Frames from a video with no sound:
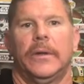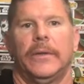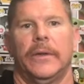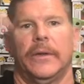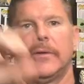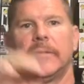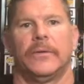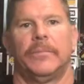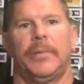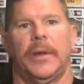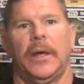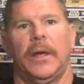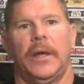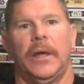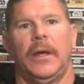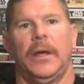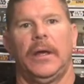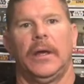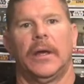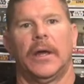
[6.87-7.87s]
This is
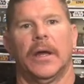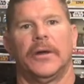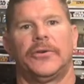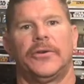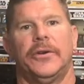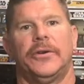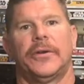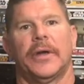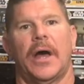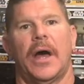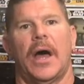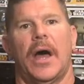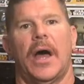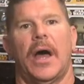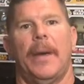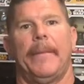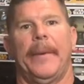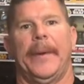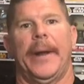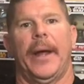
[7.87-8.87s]
Big Country
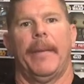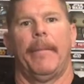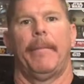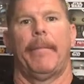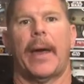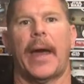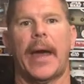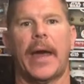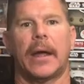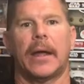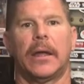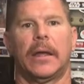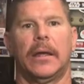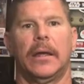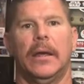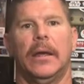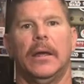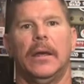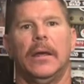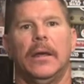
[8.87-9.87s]
Time and I'm back
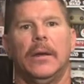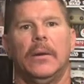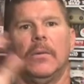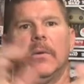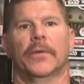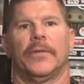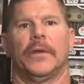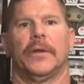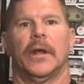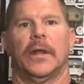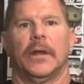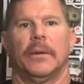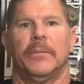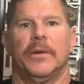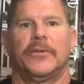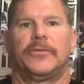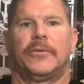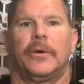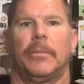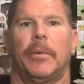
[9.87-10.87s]
with another
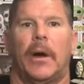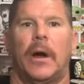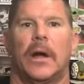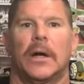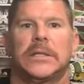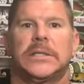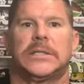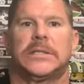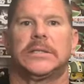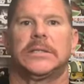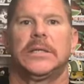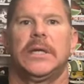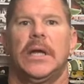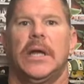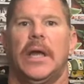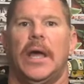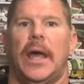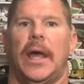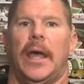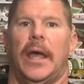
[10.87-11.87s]
mystery box
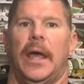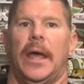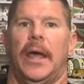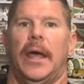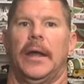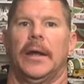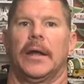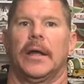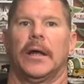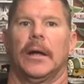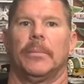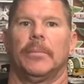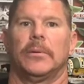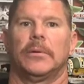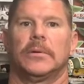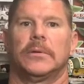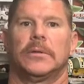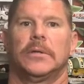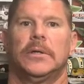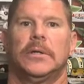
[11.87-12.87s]
and a
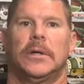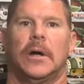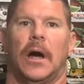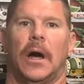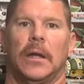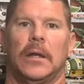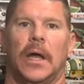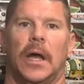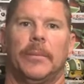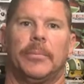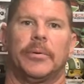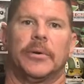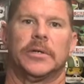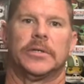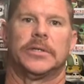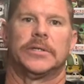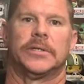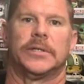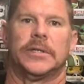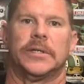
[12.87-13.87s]
couple online
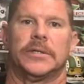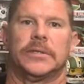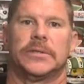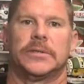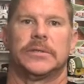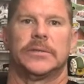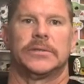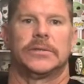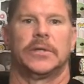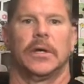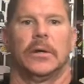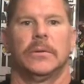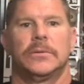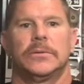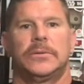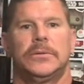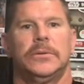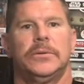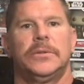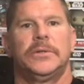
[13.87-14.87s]
purchases. So
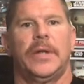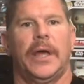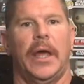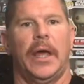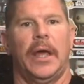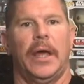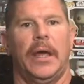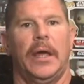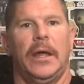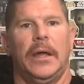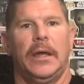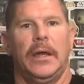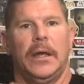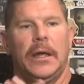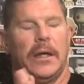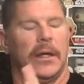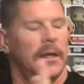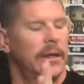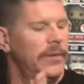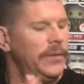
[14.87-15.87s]
today
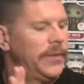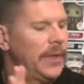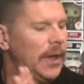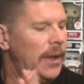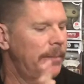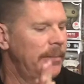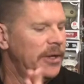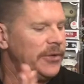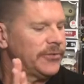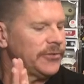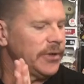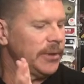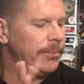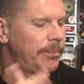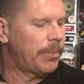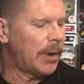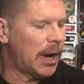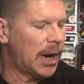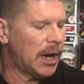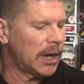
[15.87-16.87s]
the mystery
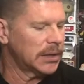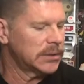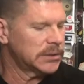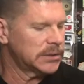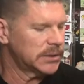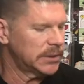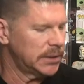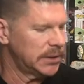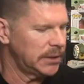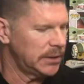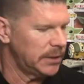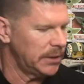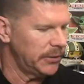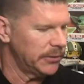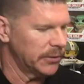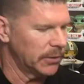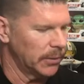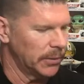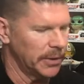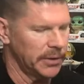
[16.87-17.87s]
box is
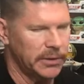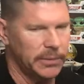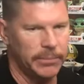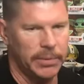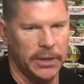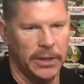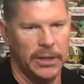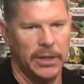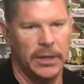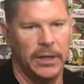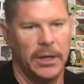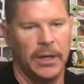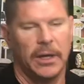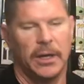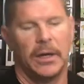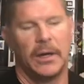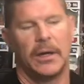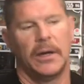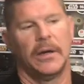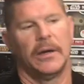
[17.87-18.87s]
going to be
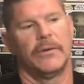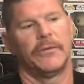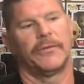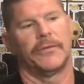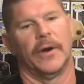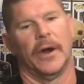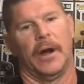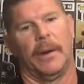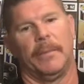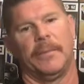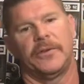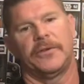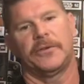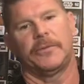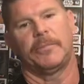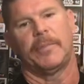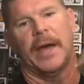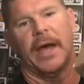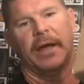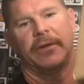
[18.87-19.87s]
from
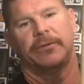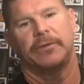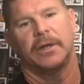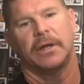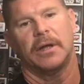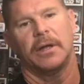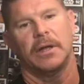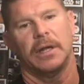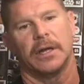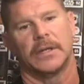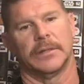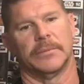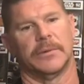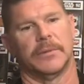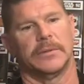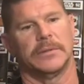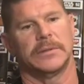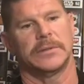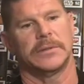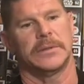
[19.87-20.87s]
Spastic
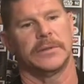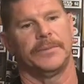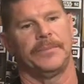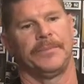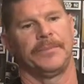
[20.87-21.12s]
Collectibles.